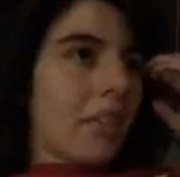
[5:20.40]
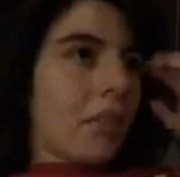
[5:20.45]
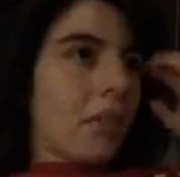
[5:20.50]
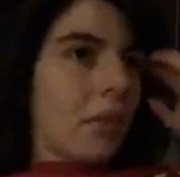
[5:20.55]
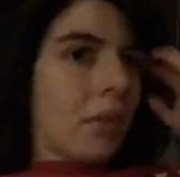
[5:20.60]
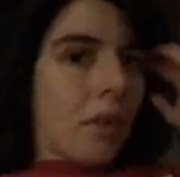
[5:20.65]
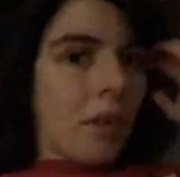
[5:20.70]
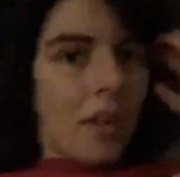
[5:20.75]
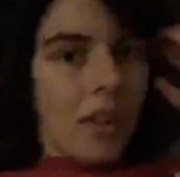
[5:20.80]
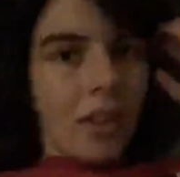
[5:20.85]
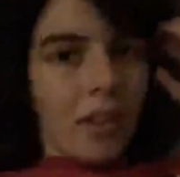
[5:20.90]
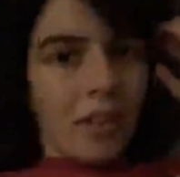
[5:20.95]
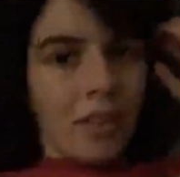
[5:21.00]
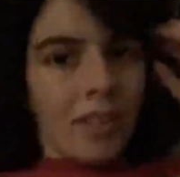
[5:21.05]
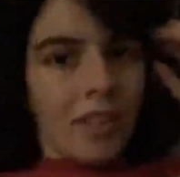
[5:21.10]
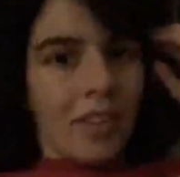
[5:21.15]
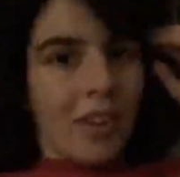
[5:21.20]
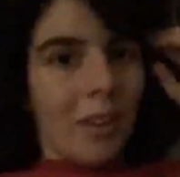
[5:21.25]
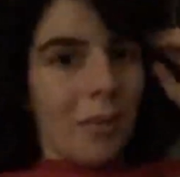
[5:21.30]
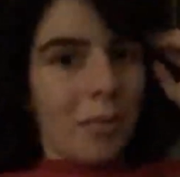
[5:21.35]
While I
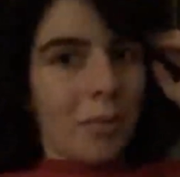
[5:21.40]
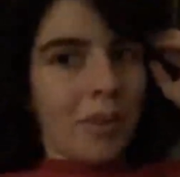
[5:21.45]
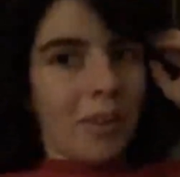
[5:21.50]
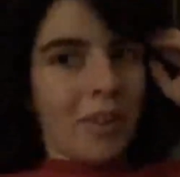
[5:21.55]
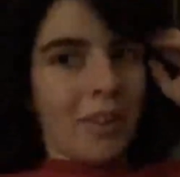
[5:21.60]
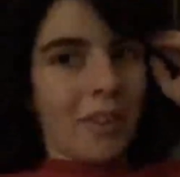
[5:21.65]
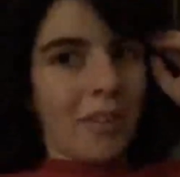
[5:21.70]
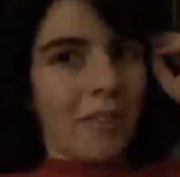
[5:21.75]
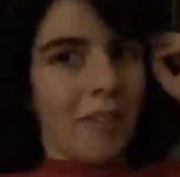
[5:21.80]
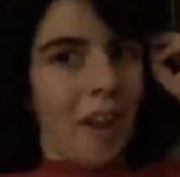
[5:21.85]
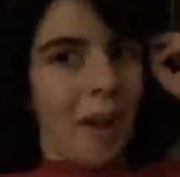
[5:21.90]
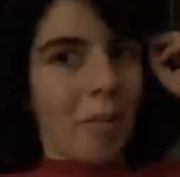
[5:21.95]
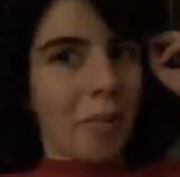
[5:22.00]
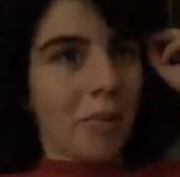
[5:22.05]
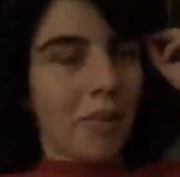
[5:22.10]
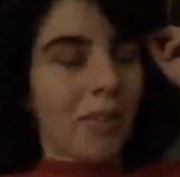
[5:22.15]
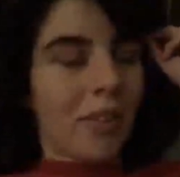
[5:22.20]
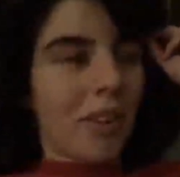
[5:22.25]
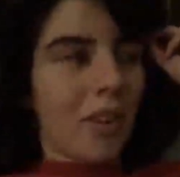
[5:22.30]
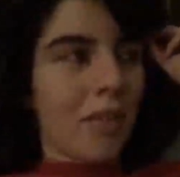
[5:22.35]
started helping her wrap
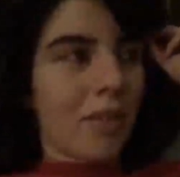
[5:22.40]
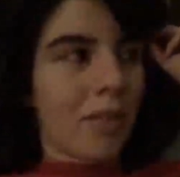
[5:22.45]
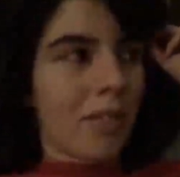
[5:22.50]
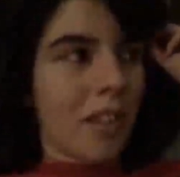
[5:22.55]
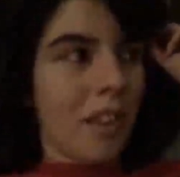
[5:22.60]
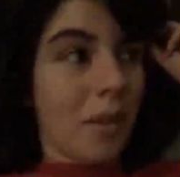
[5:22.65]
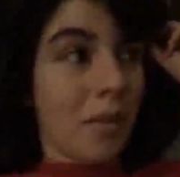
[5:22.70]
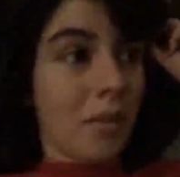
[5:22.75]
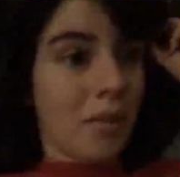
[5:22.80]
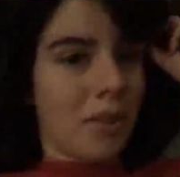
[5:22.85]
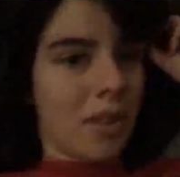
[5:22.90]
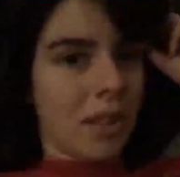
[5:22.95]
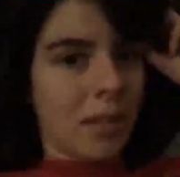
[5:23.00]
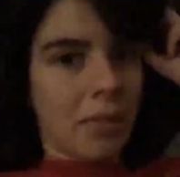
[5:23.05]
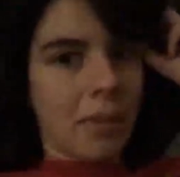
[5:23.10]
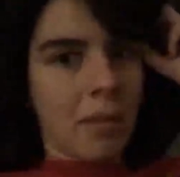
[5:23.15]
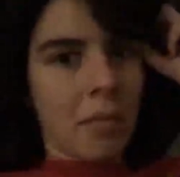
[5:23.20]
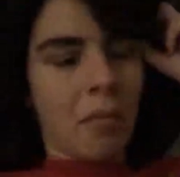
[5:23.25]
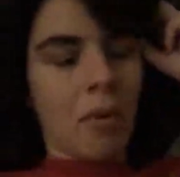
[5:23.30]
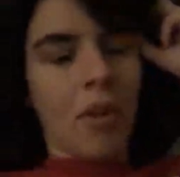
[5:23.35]
stuff, that was like
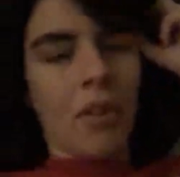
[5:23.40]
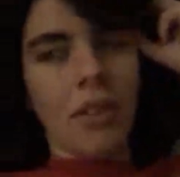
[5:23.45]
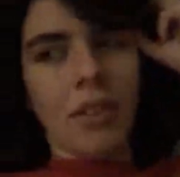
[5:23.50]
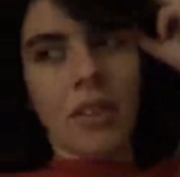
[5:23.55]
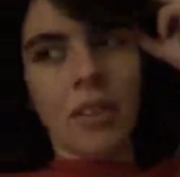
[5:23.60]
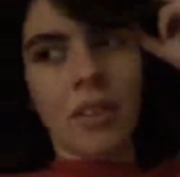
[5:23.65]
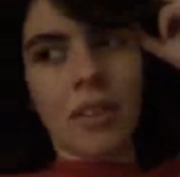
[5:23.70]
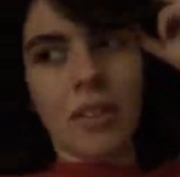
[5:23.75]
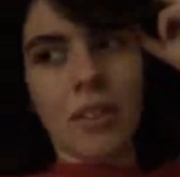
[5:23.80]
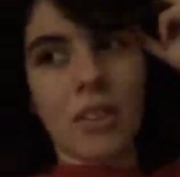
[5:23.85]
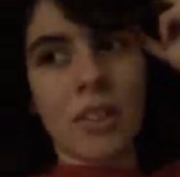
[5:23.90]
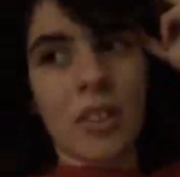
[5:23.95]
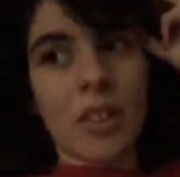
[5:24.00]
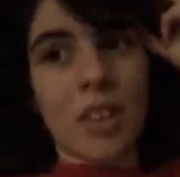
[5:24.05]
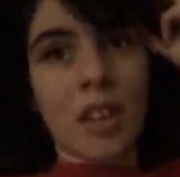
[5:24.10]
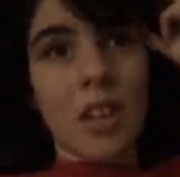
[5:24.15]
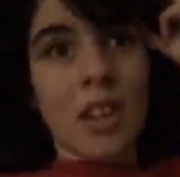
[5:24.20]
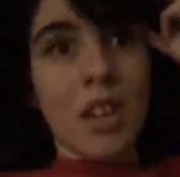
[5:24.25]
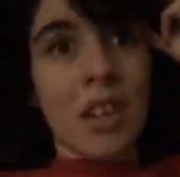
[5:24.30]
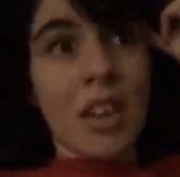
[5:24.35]
my brother's.
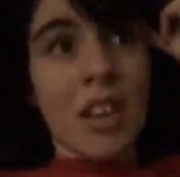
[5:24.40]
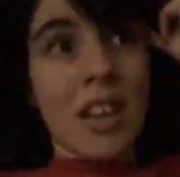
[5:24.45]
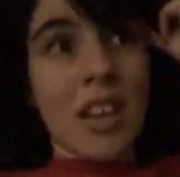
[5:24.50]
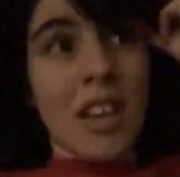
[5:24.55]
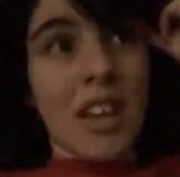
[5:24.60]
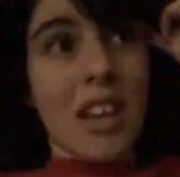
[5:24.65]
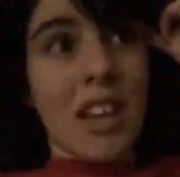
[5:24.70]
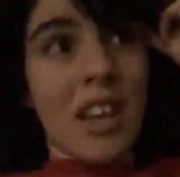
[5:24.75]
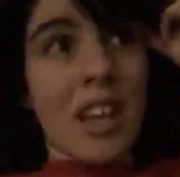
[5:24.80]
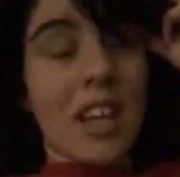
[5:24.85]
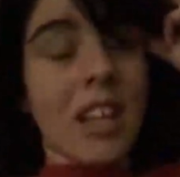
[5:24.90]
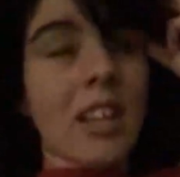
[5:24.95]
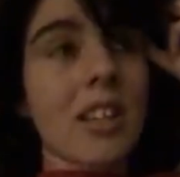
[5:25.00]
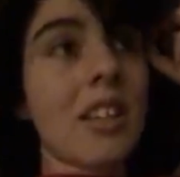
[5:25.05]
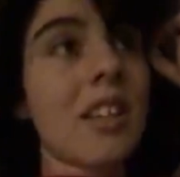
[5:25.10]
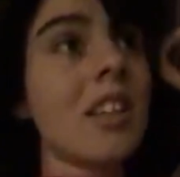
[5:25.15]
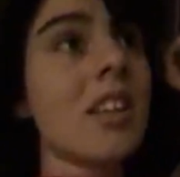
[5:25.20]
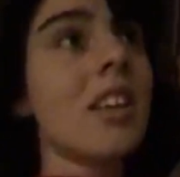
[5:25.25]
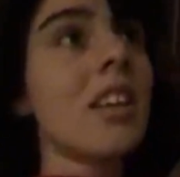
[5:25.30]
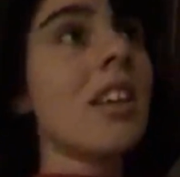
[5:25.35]
And
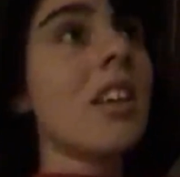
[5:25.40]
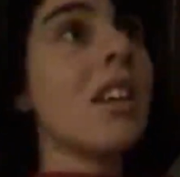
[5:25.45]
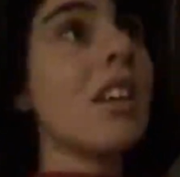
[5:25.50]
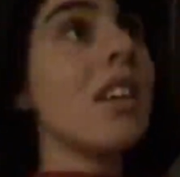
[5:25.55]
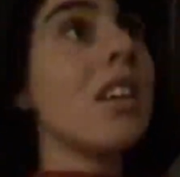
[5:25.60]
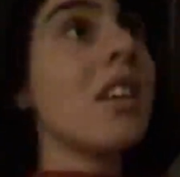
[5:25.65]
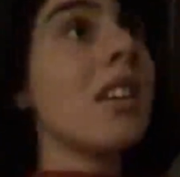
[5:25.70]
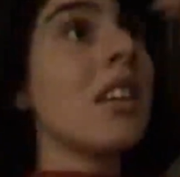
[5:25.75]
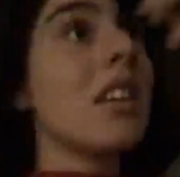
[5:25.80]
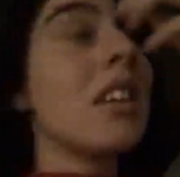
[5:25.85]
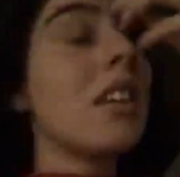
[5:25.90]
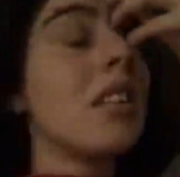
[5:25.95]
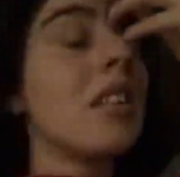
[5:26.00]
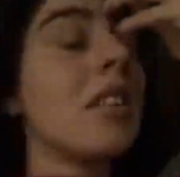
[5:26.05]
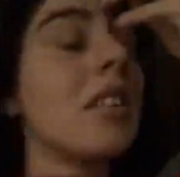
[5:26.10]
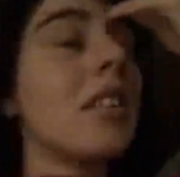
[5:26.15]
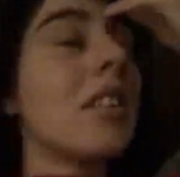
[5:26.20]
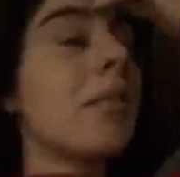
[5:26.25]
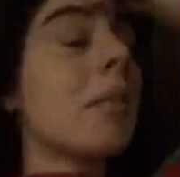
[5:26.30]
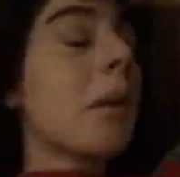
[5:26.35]

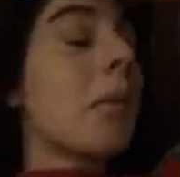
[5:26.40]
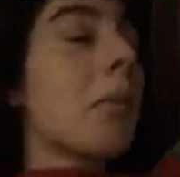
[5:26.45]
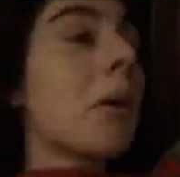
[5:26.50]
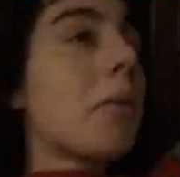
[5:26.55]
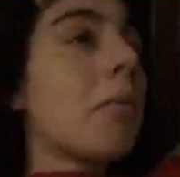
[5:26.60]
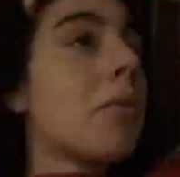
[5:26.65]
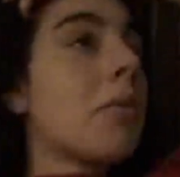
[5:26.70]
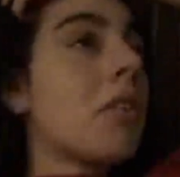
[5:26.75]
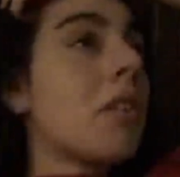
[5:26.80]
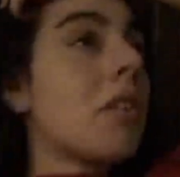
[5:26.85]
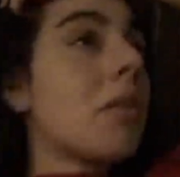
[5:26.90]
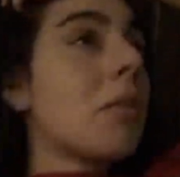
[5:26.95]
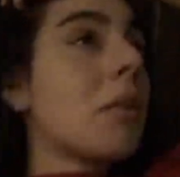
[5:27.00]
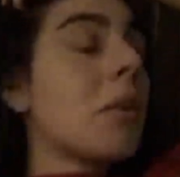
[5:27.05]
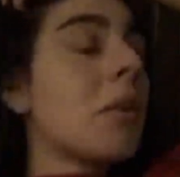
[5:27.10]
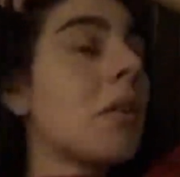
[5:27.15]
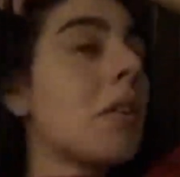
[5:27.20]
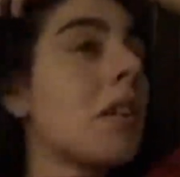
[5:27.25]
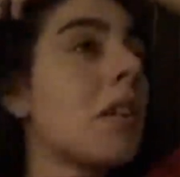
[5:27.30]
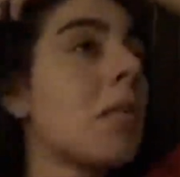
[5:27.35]
since my mom's
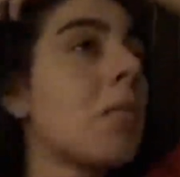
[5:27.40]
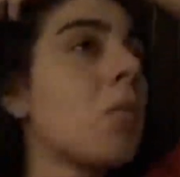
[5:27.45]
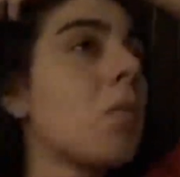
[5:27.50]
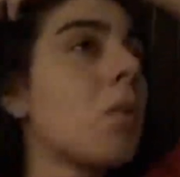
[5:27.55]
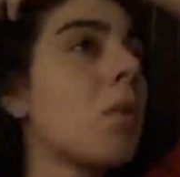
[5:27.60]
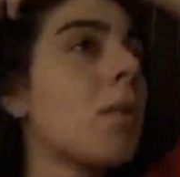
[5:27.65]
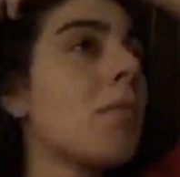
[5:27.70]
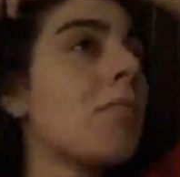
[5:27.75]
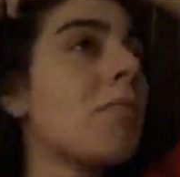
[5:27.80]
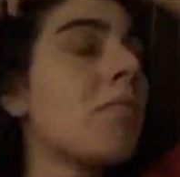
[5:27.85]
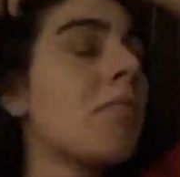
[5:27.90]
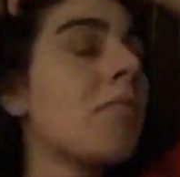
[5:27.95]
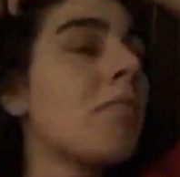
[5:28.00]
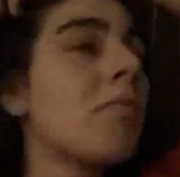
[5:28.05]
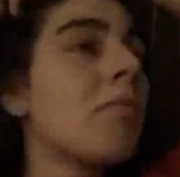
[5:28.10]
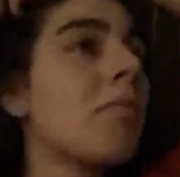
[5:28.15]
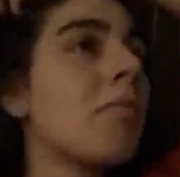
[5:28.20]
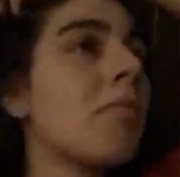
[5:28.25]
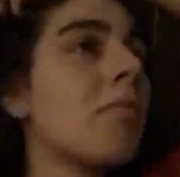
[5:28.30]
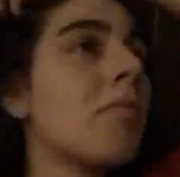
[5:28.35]
not around anymore,
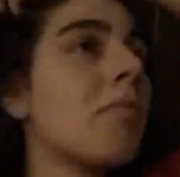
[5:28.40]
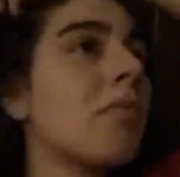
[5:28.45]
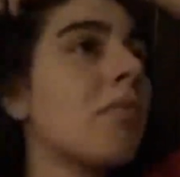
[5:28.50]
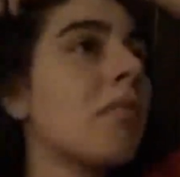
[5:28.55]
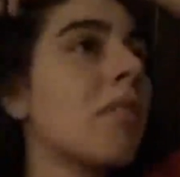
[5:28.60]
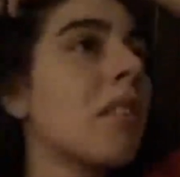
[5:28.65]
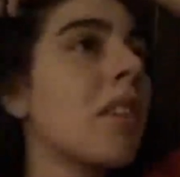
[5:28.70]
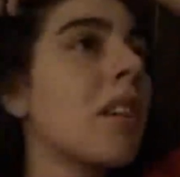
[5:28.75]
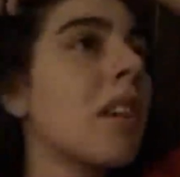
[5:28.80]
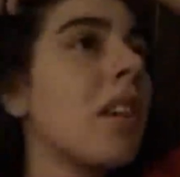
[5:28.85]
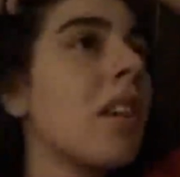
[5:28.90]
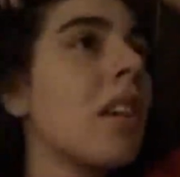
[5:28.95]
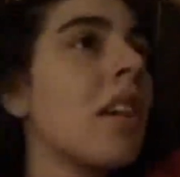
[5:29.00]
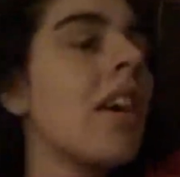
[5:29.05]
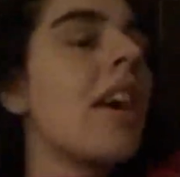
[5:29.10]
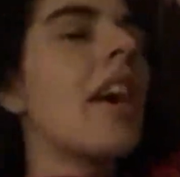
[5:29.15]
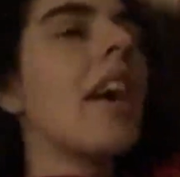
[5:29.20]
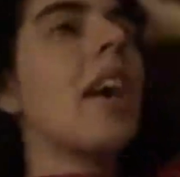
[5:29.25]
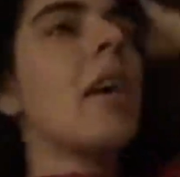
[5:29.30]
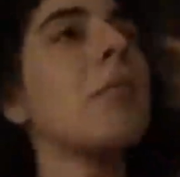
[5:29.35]

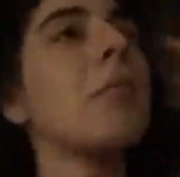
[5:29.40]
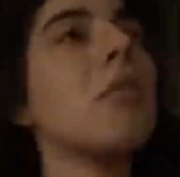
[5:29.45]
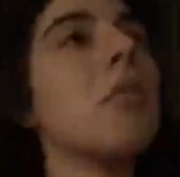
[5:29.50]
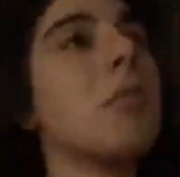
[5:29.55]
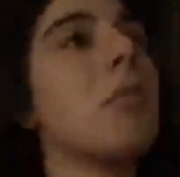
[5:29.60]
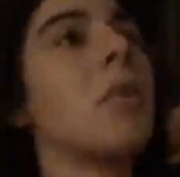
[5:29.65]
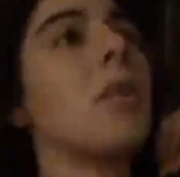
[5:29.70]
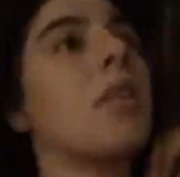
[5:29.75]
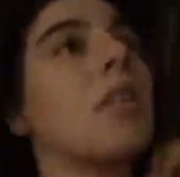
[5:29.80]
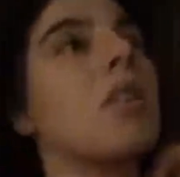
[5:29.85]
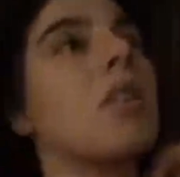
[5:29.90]
I'm the one